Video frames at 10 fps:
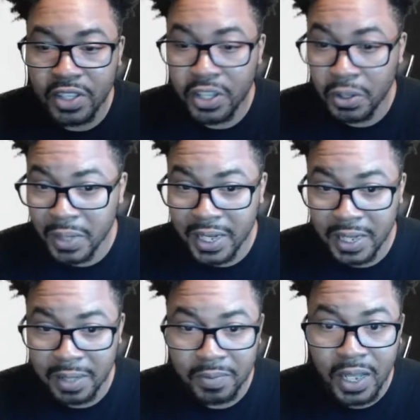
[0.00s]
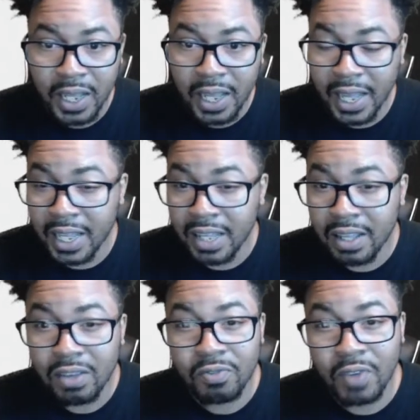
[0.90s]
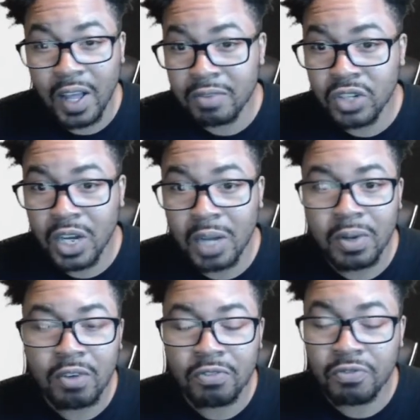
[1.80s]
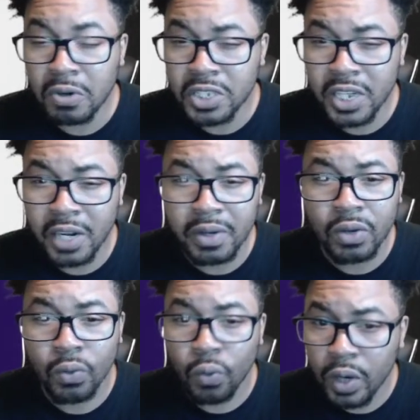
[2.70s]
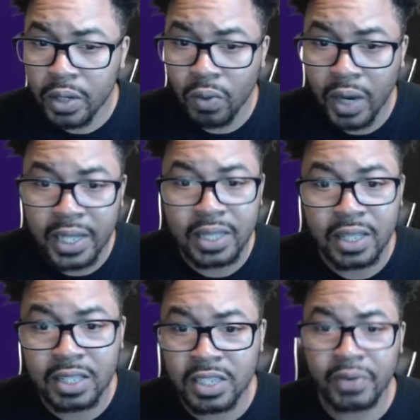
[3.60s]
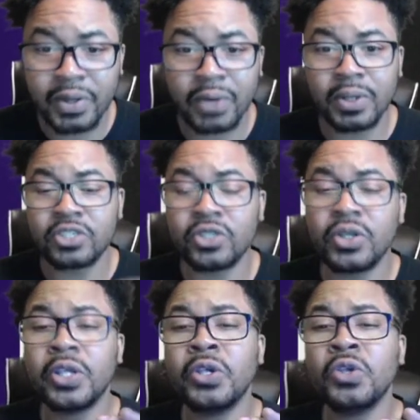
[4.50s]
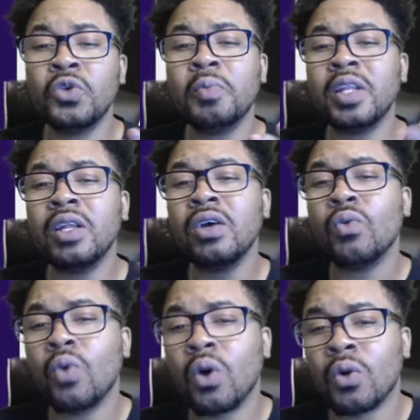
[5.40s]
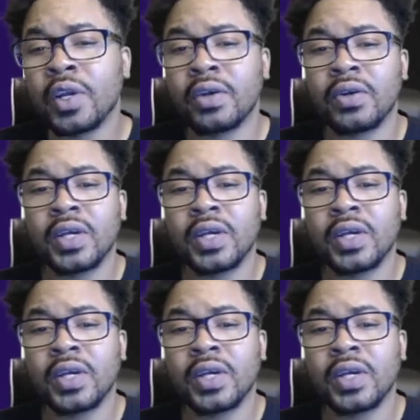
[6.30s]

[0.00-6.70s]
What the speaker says: Unity, a 5-drop, 4 generic, 1 white legendary creature, human warrior.